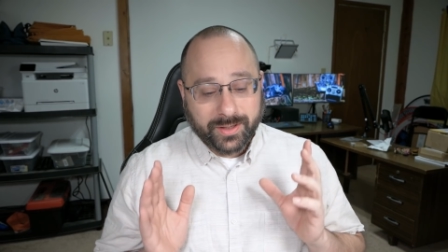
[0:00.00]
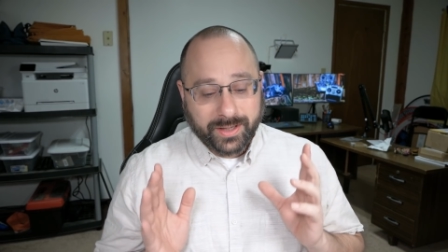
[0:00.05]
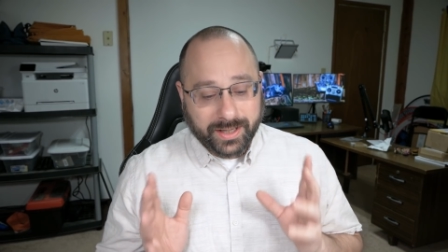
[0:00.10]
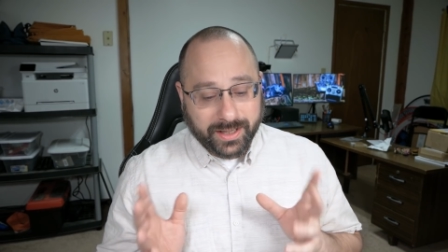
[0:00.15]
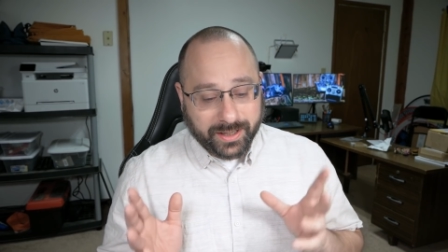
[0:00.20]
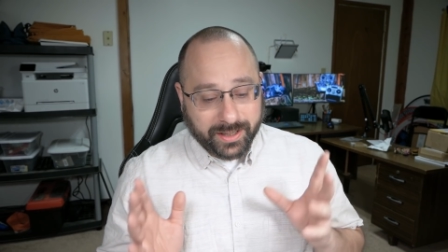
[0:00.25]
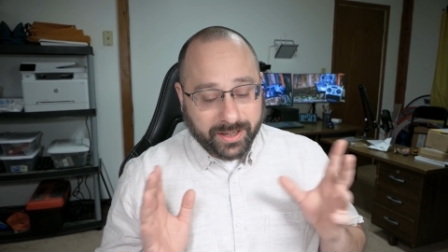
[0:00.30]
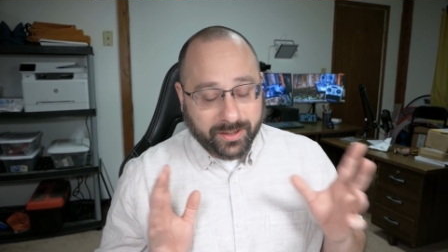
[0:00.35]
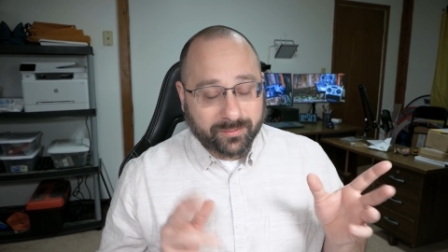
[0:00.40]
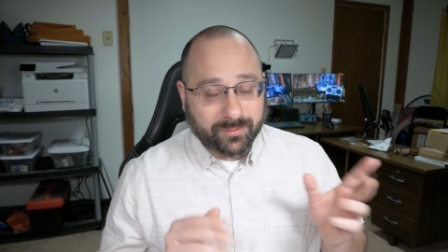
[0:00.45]

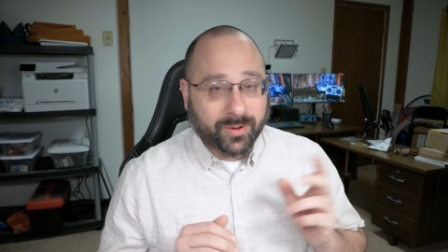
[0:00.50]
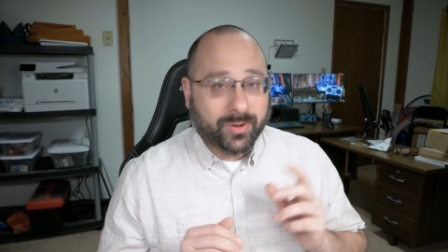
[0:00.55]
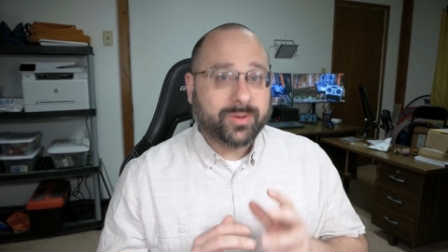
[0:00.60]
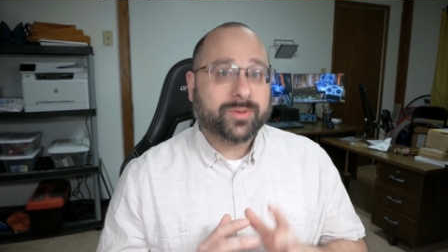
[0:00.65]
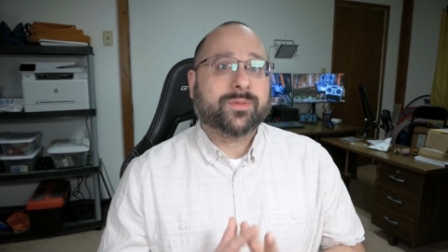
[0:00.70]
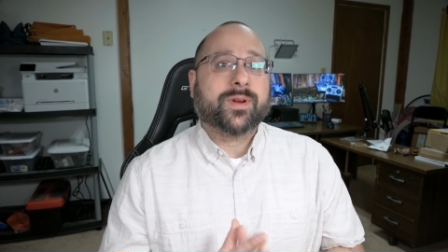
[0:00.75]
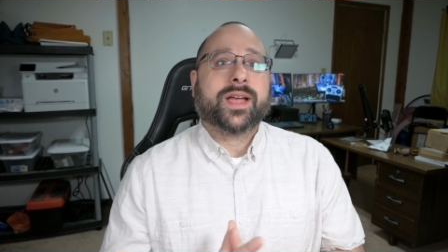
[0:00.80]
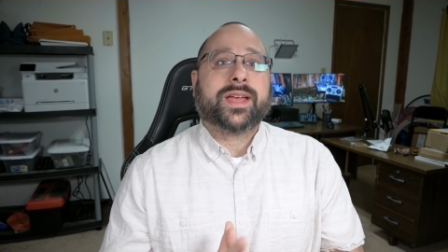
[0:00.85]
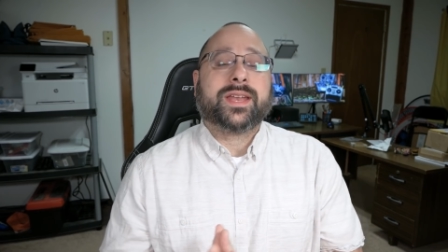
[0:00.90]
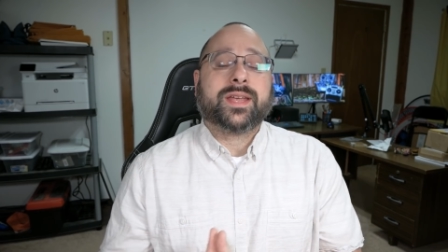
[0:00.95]
in a
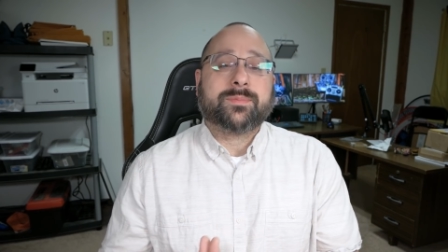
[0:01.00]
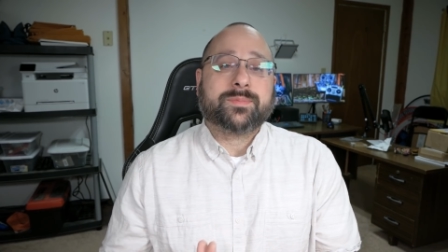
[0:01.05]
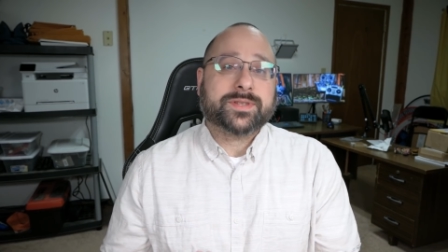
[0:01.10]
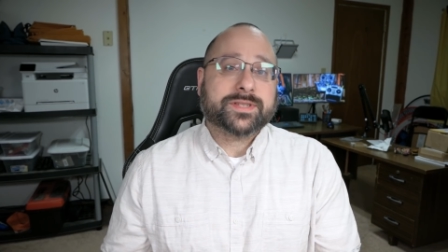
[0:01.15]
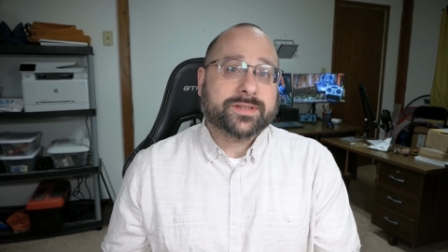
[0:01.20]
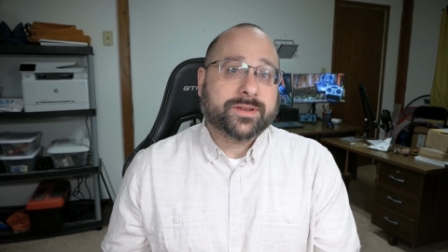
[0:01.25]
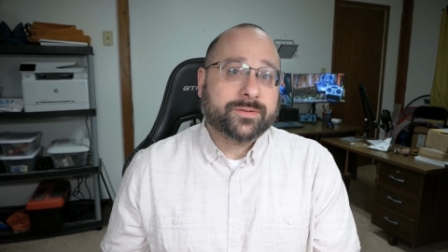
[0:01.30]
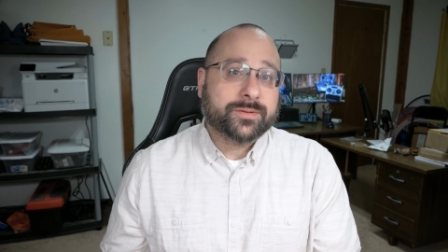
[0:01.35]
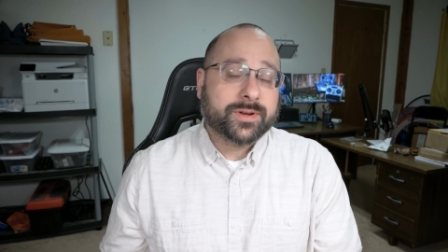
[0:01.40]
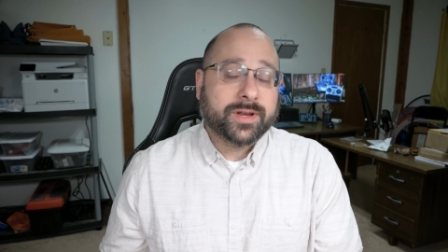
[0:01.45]
Rotor Riot
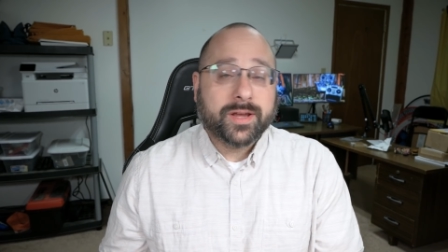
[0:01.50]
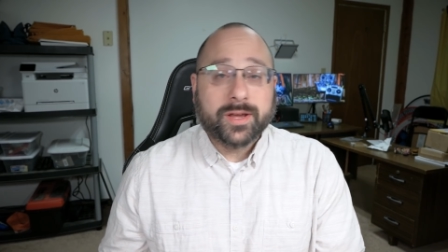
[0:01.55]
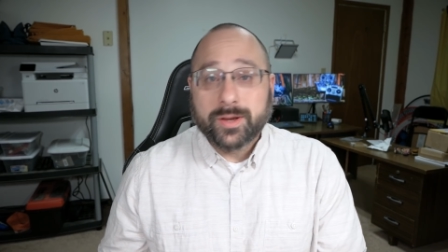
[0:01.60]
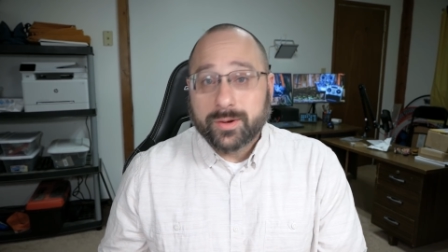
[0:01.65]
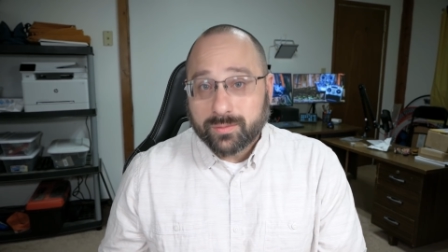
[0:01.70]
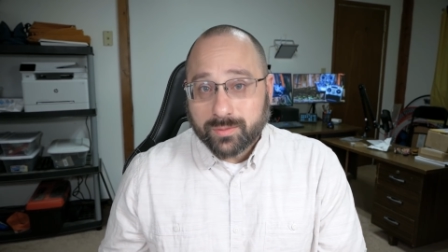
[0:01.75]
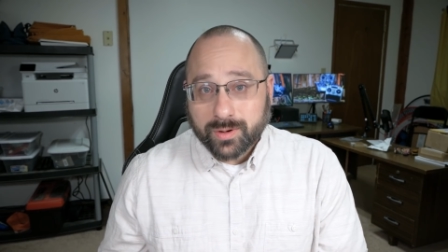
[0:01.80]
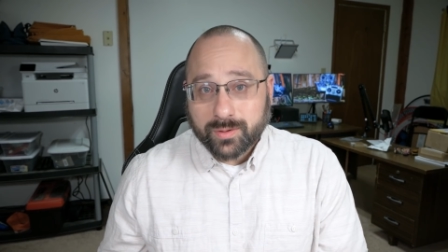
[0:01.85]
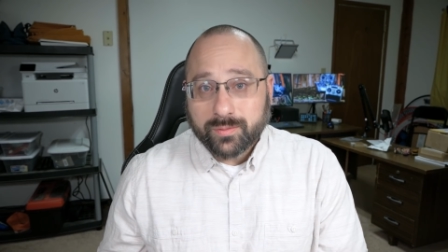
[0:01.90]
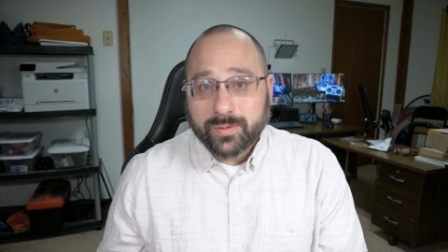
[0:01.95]
episode
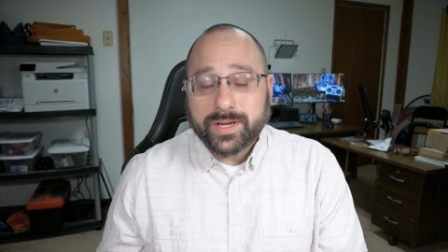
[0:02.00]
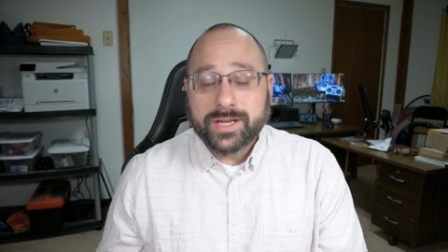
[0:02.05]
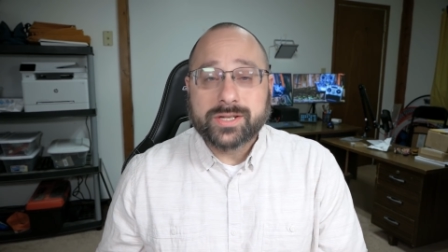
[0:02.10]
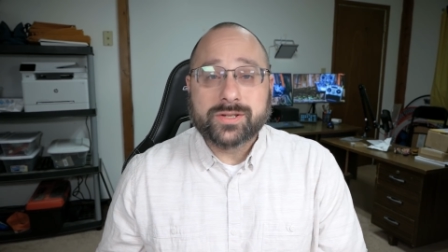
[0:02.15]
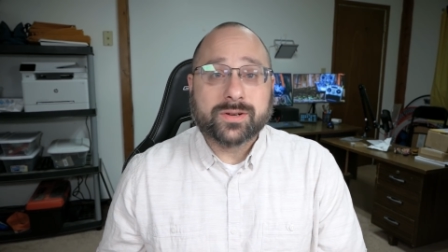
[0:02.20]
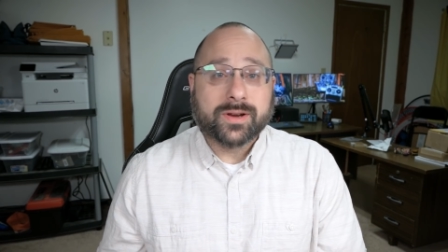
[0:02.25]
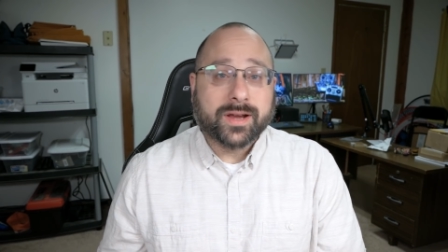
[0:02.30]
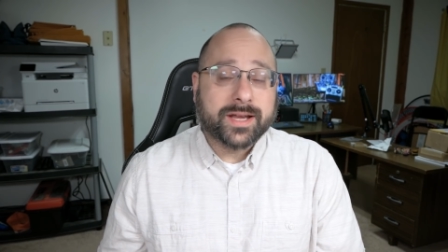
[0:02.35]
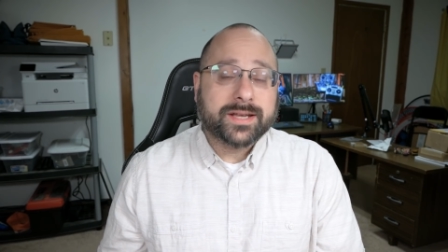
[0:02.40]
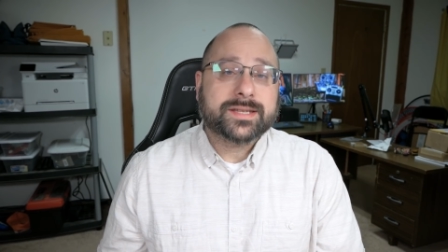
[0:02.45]
where we
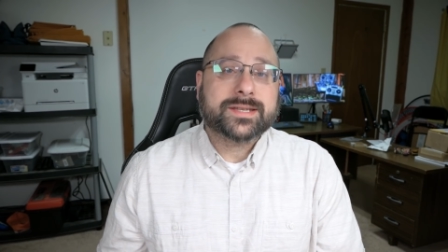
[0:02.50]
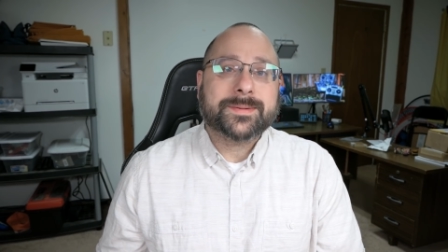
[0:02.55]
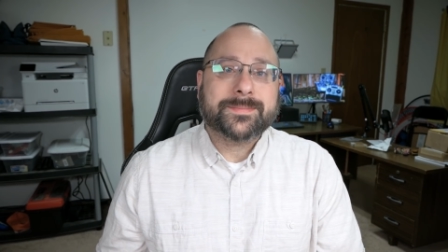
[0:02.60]
tried